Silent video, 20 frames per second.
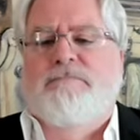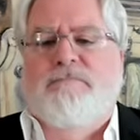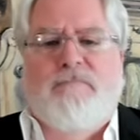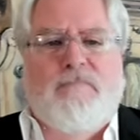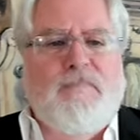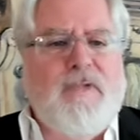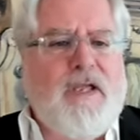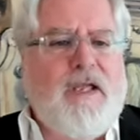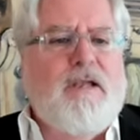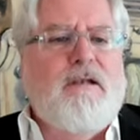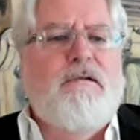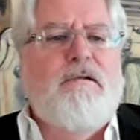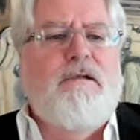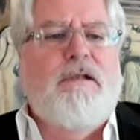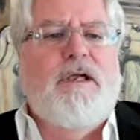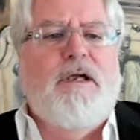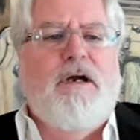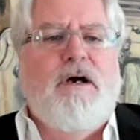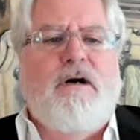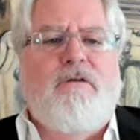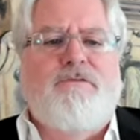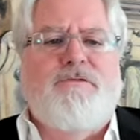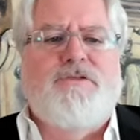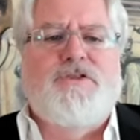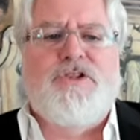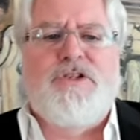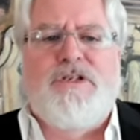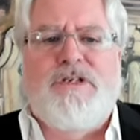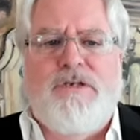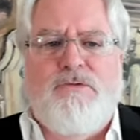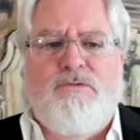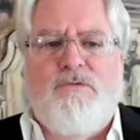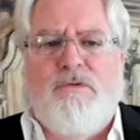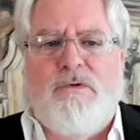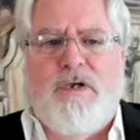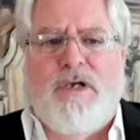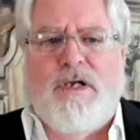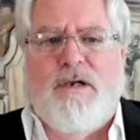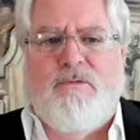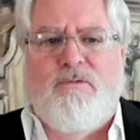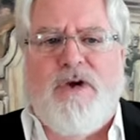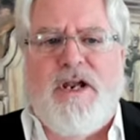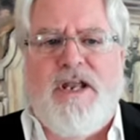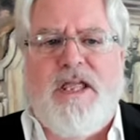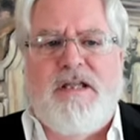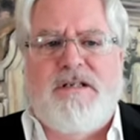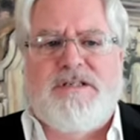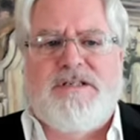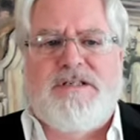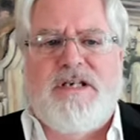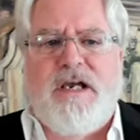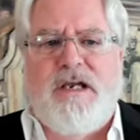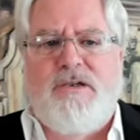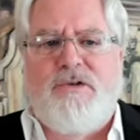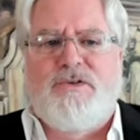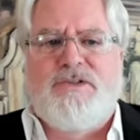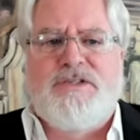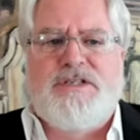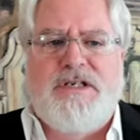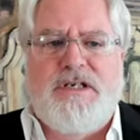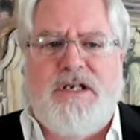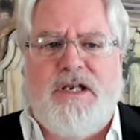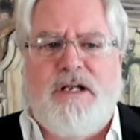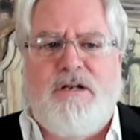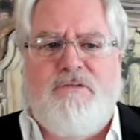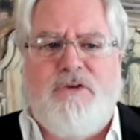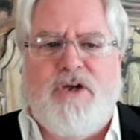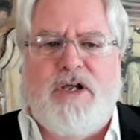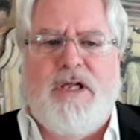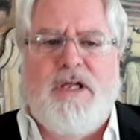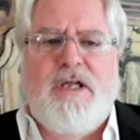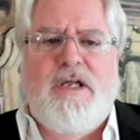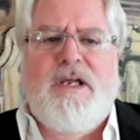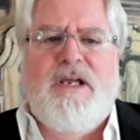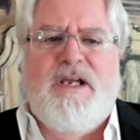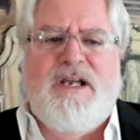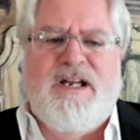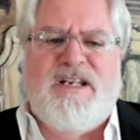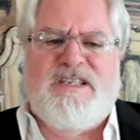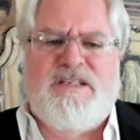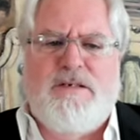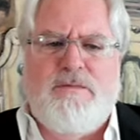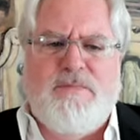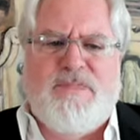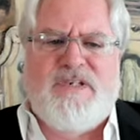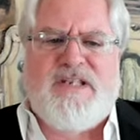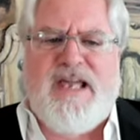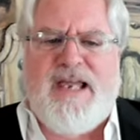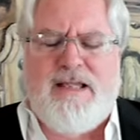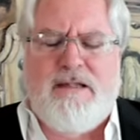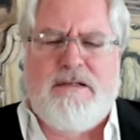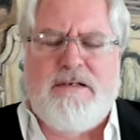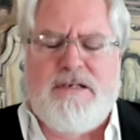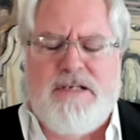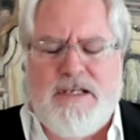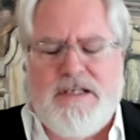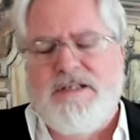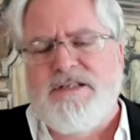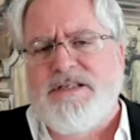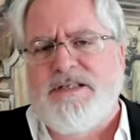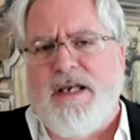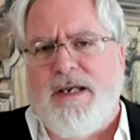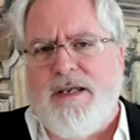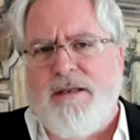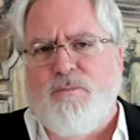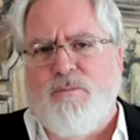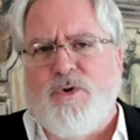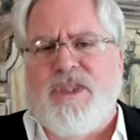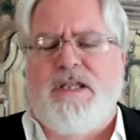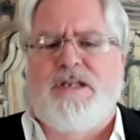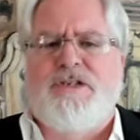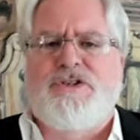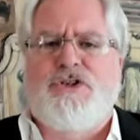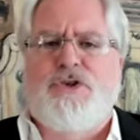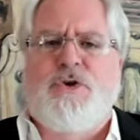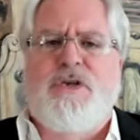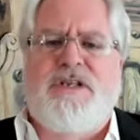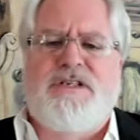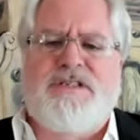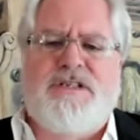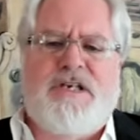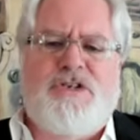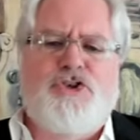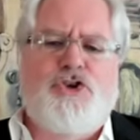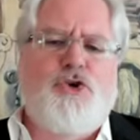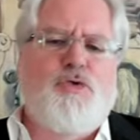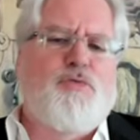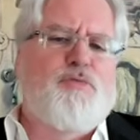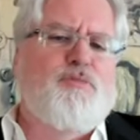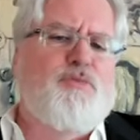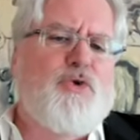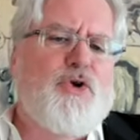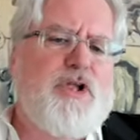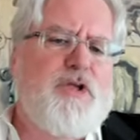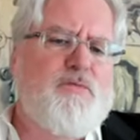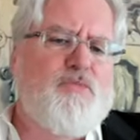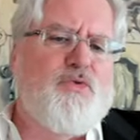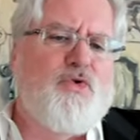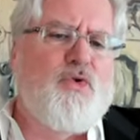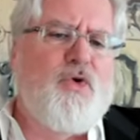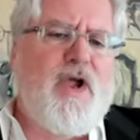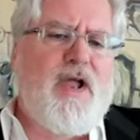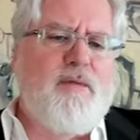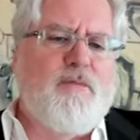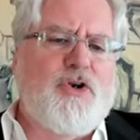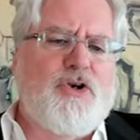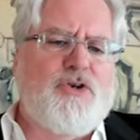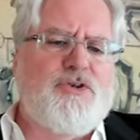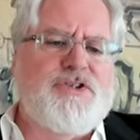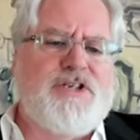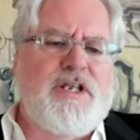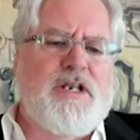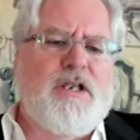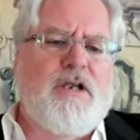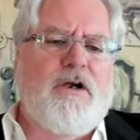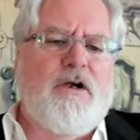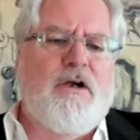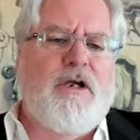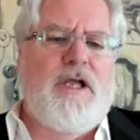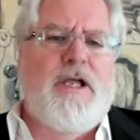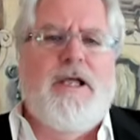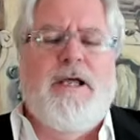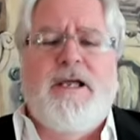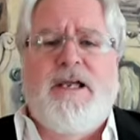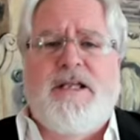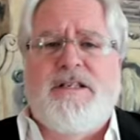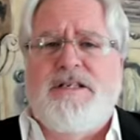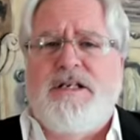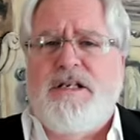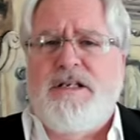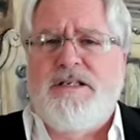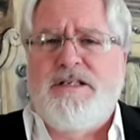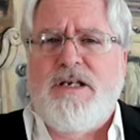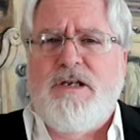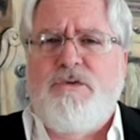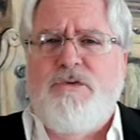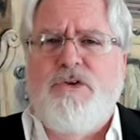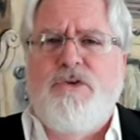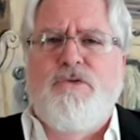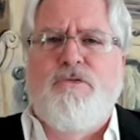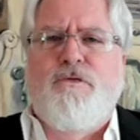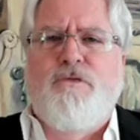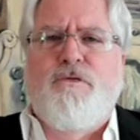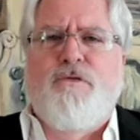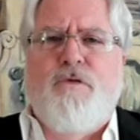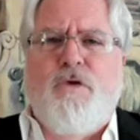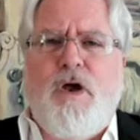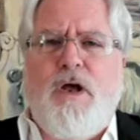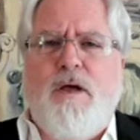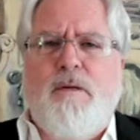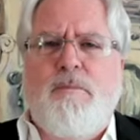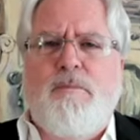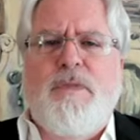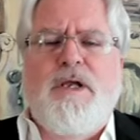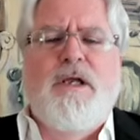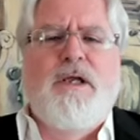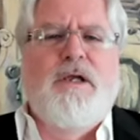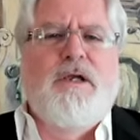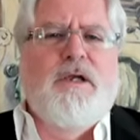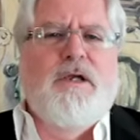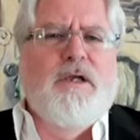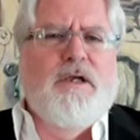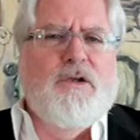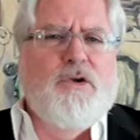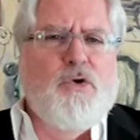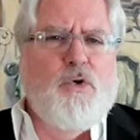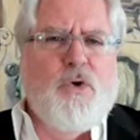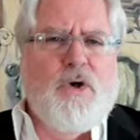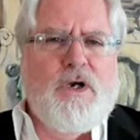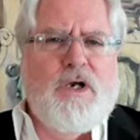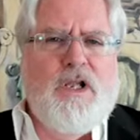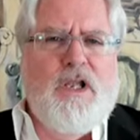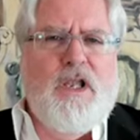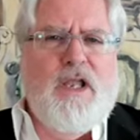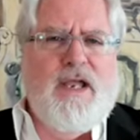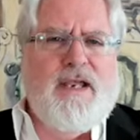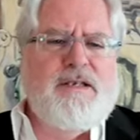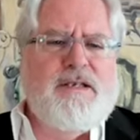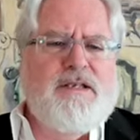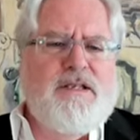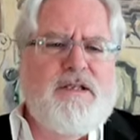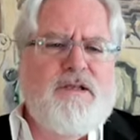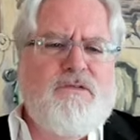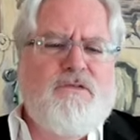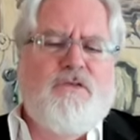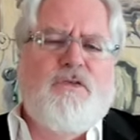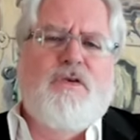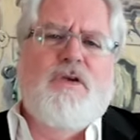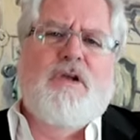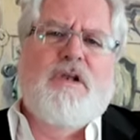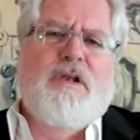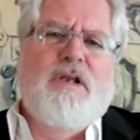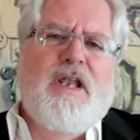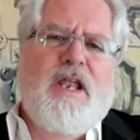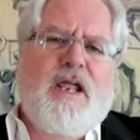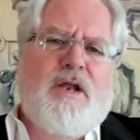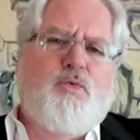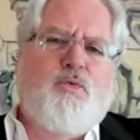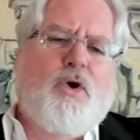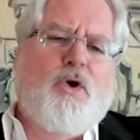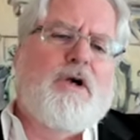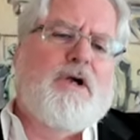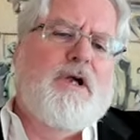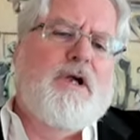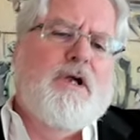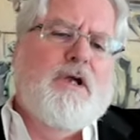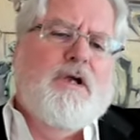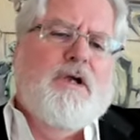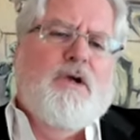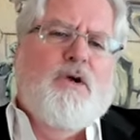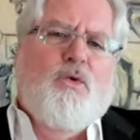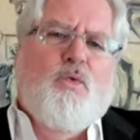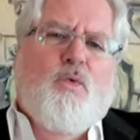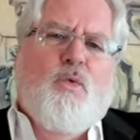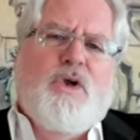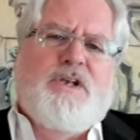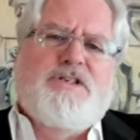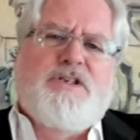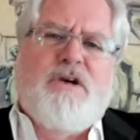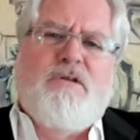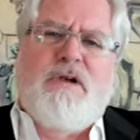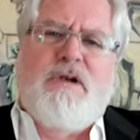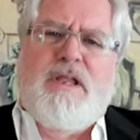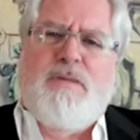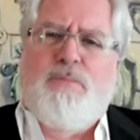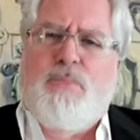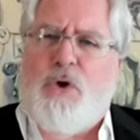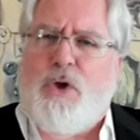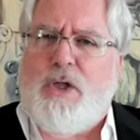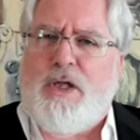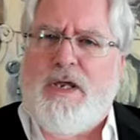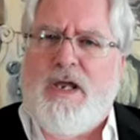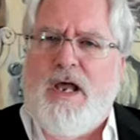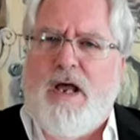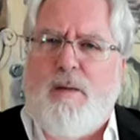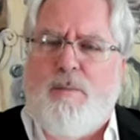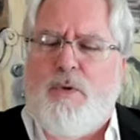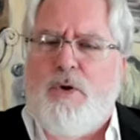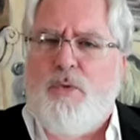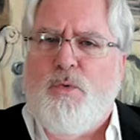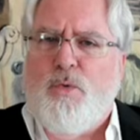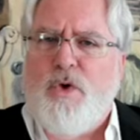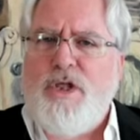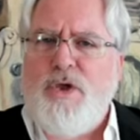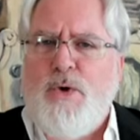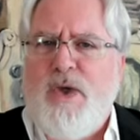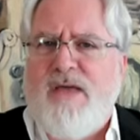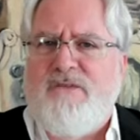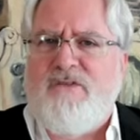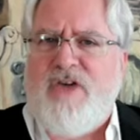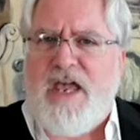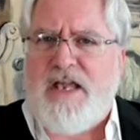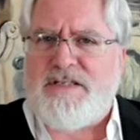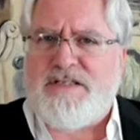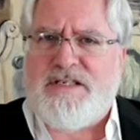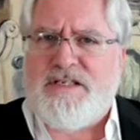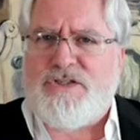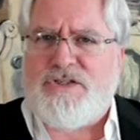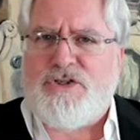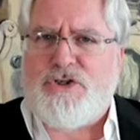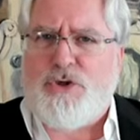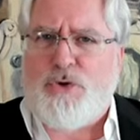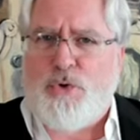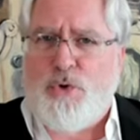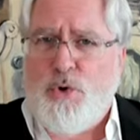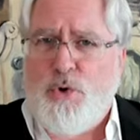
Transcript: And off to the right-hand side, you'll see kind of a custom talent insight. And what that's doing is as you're putting parameters in here, it's going to tell you from your collective network what's already pulling up. What do you have access to?